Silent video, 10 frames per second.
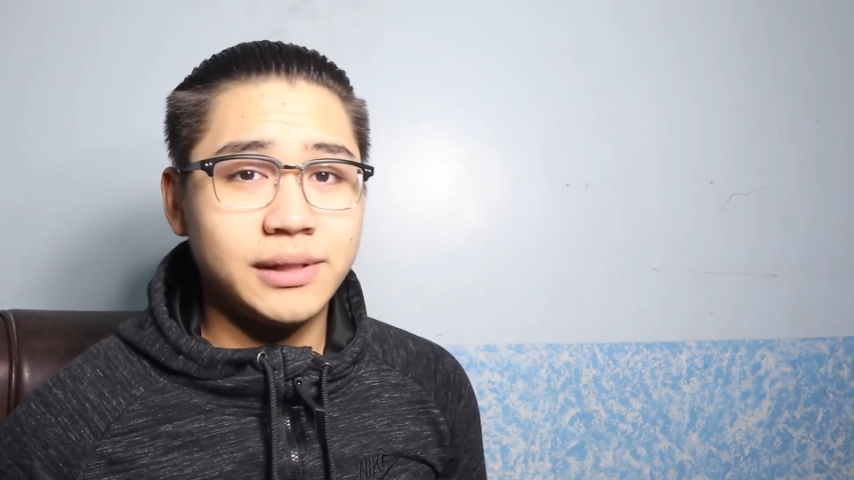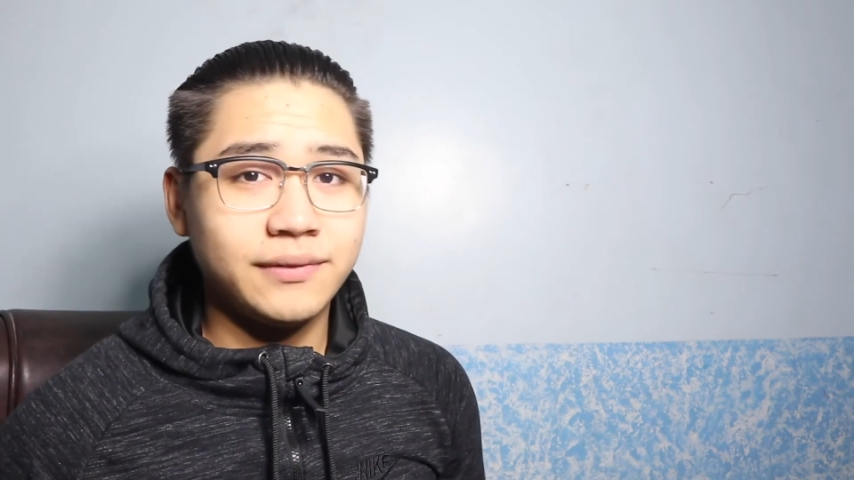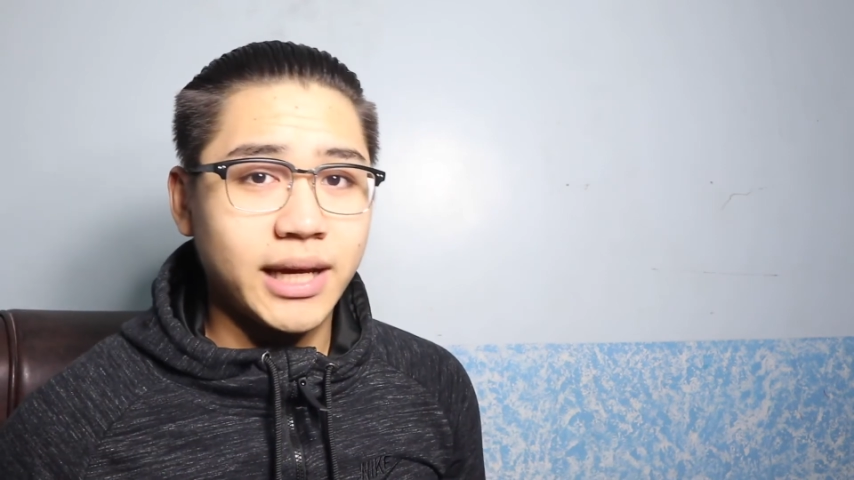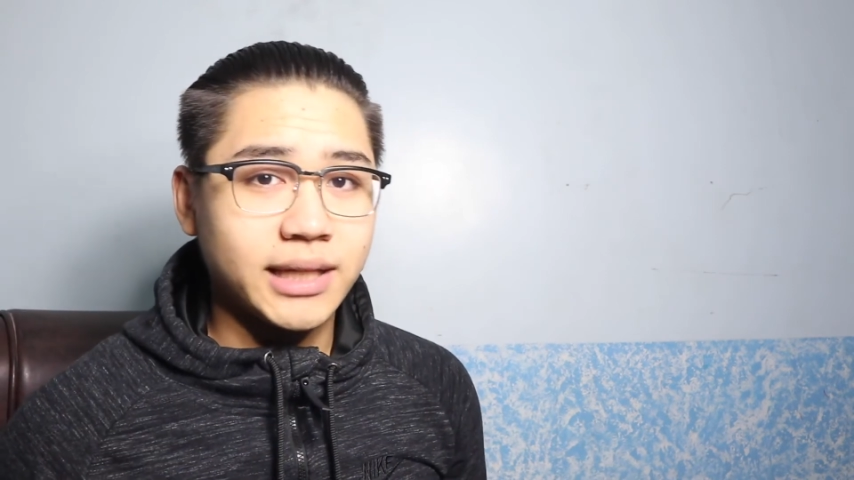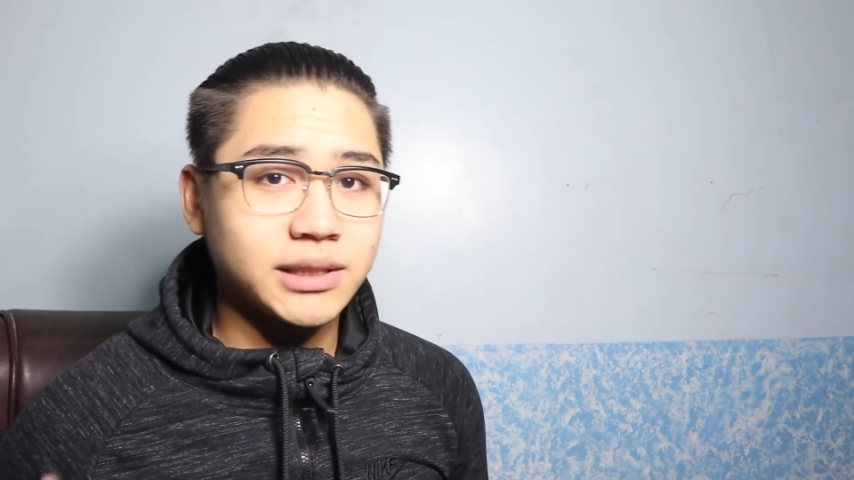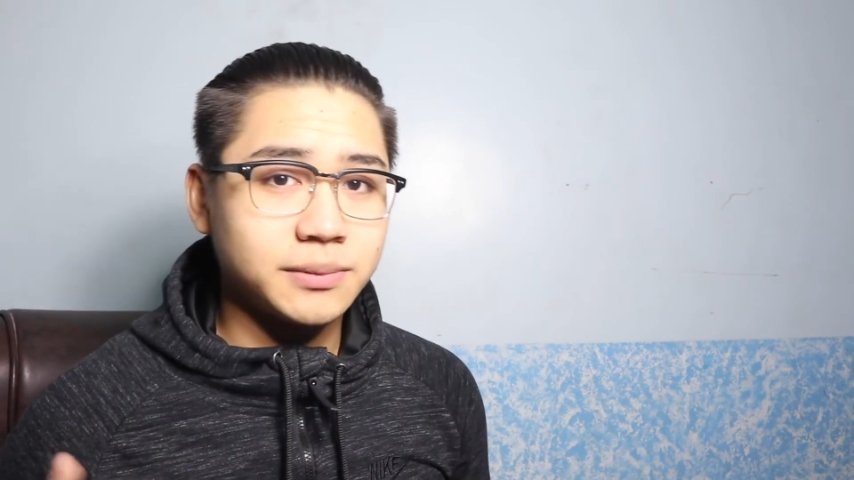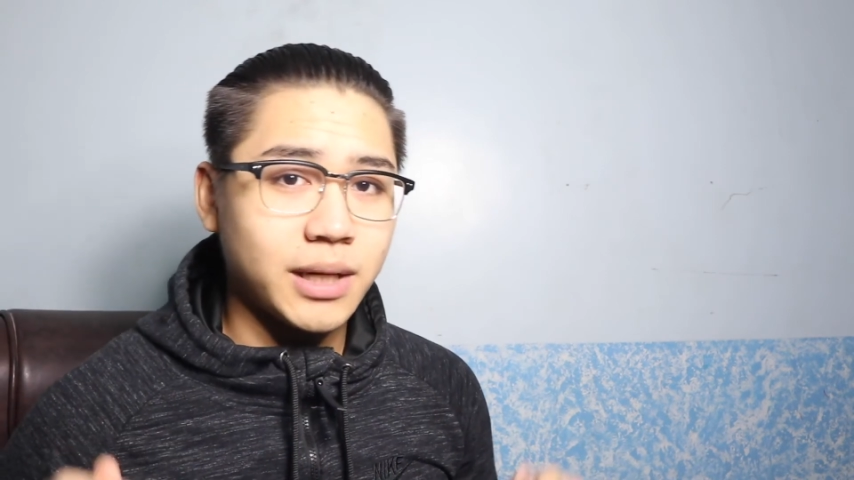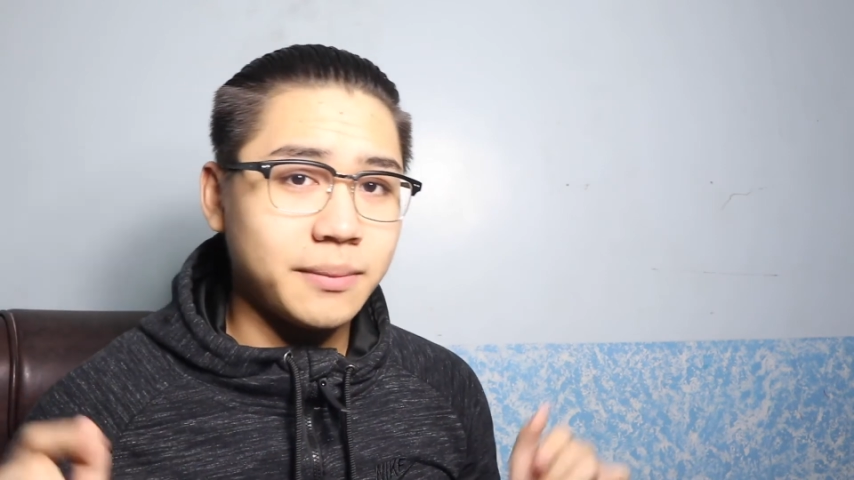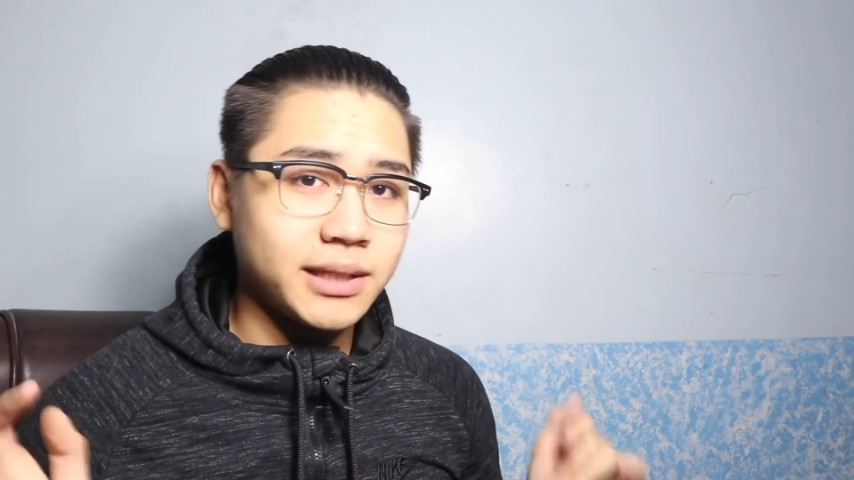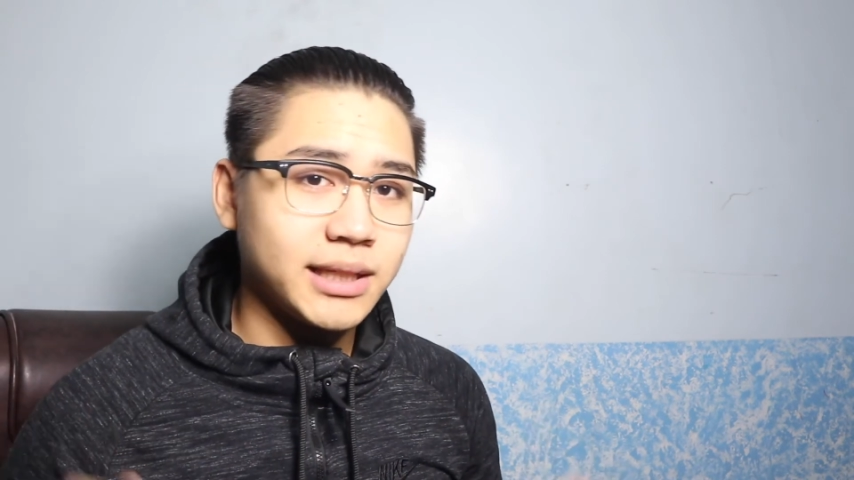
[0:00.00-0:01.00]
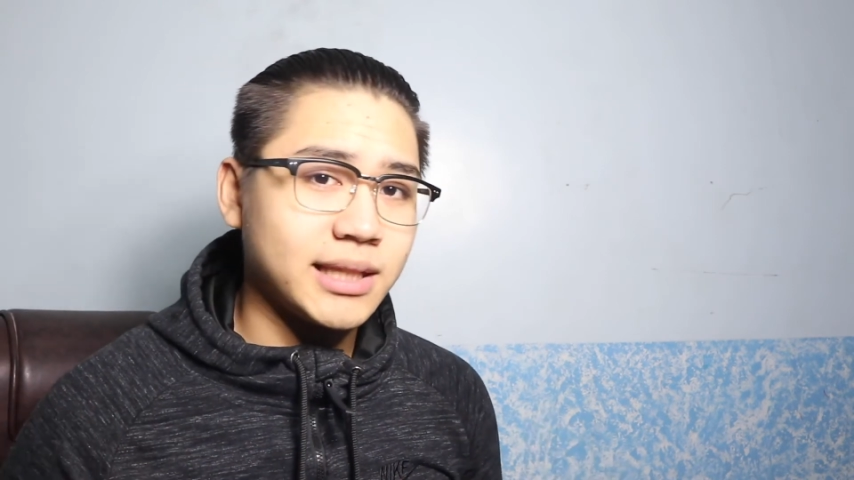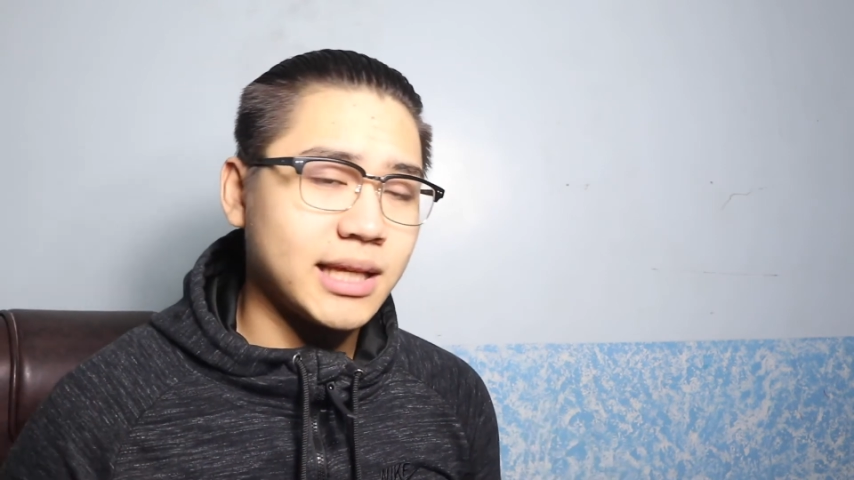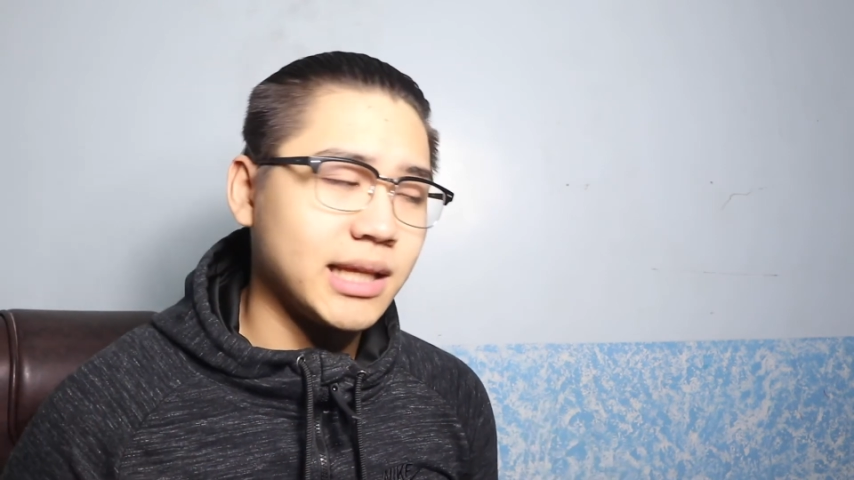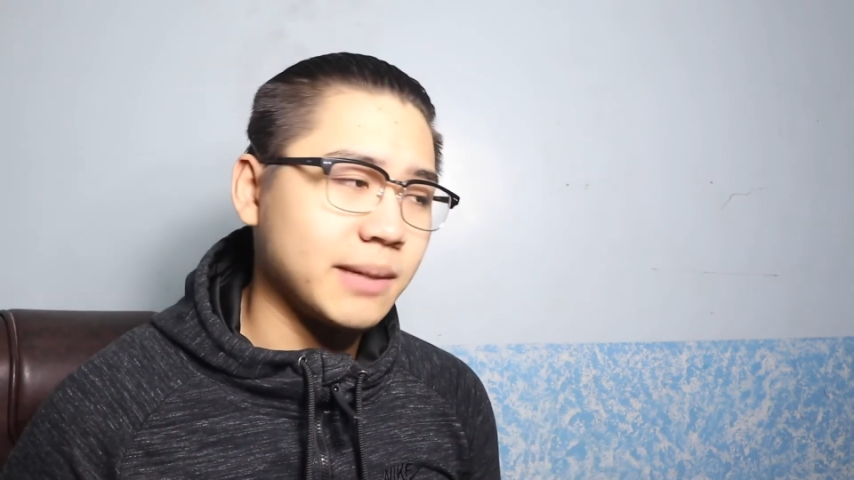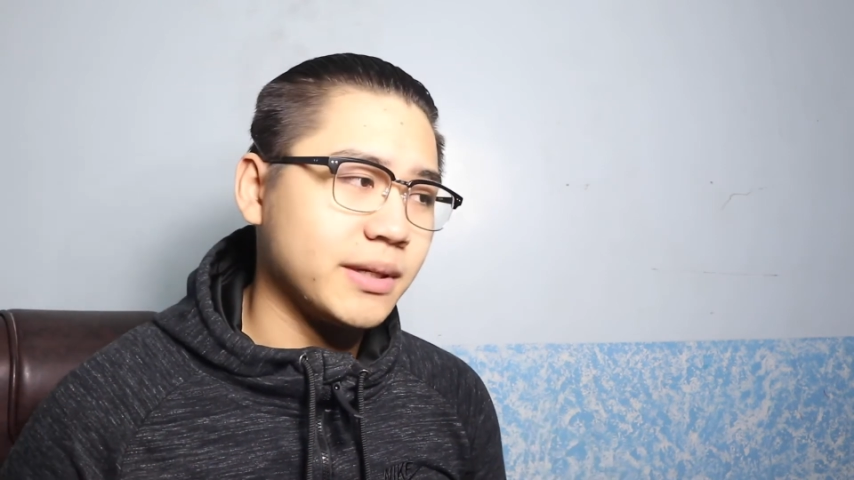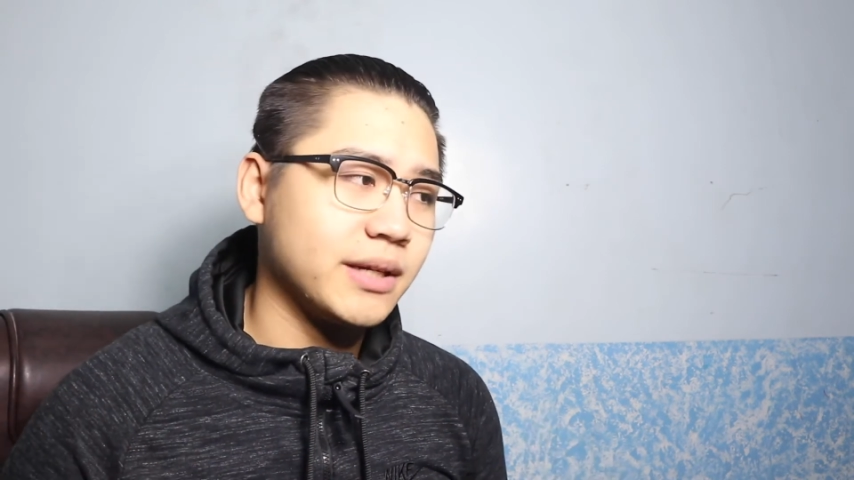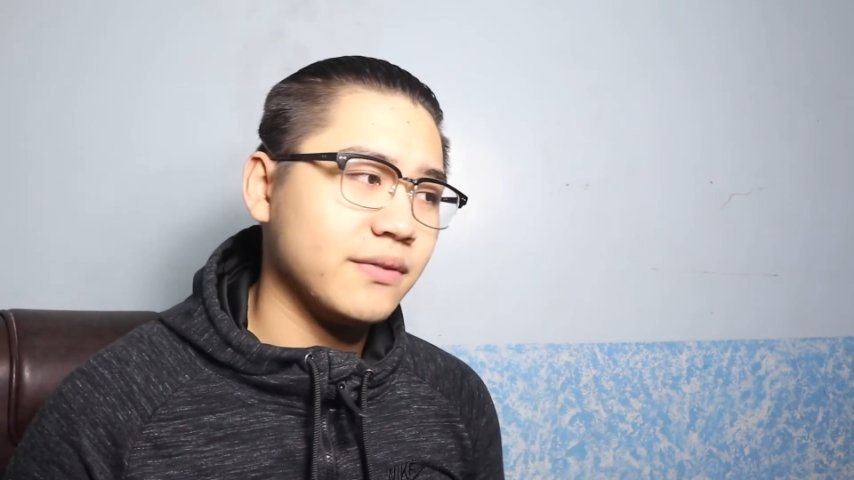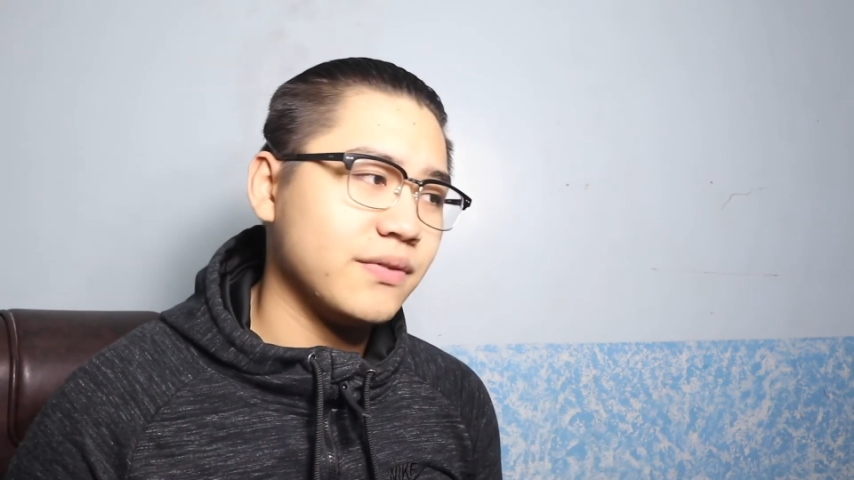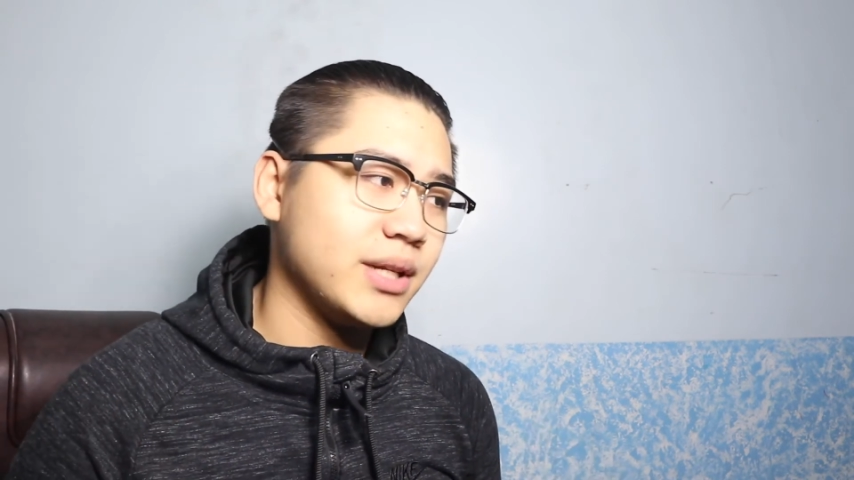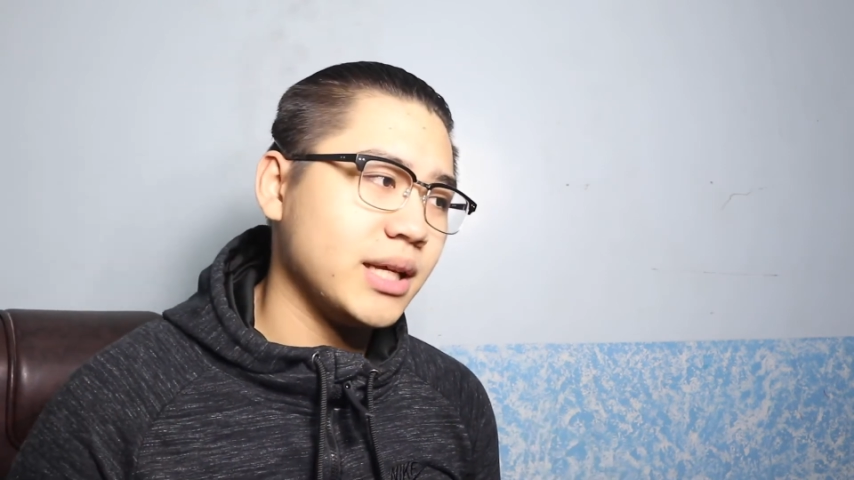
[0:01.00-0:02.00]
leave a like and subscribe, and click that like
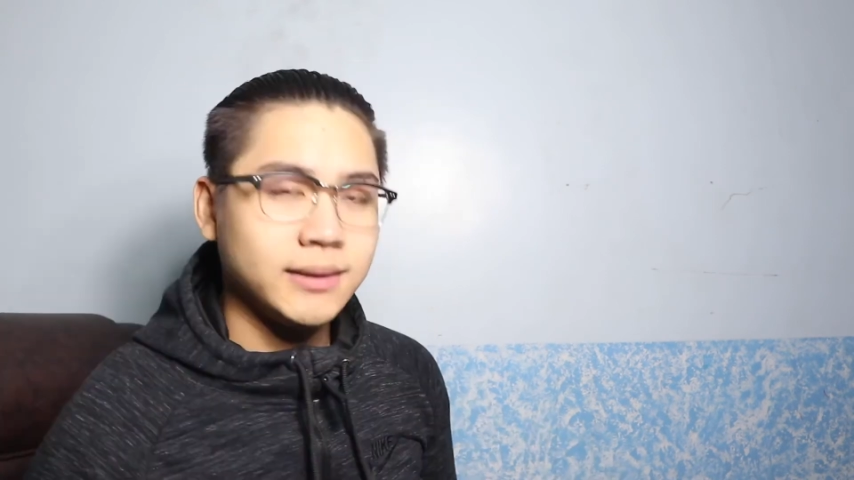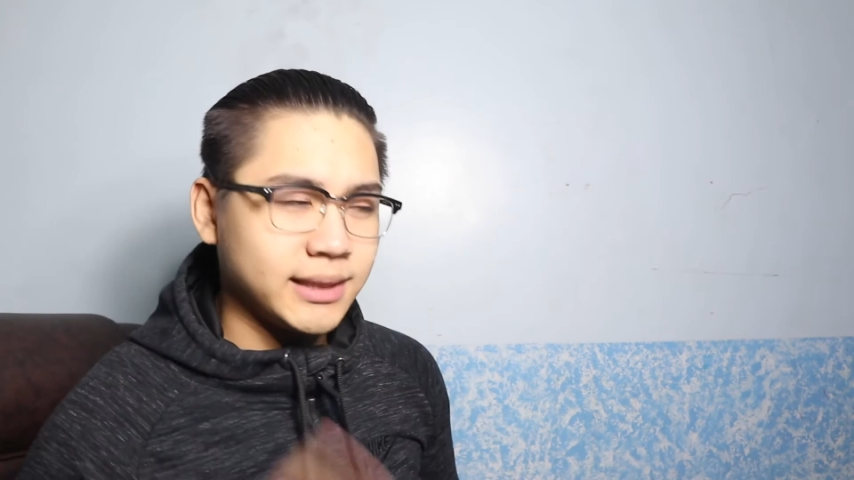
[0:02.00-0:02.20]
button if you did.